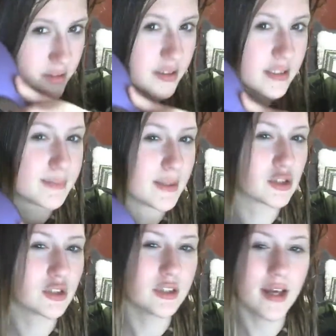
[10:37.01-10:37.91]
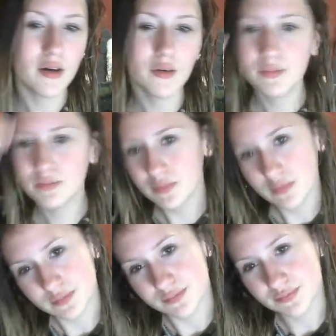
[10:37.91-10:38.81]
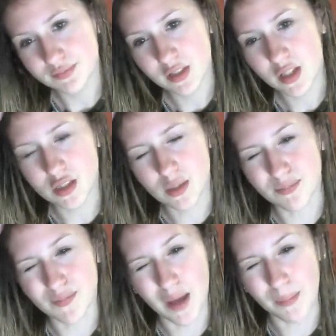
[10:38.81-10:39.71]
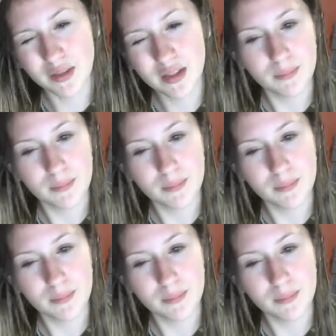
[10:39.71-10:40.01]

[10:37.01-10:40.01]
Especially now, because something happened.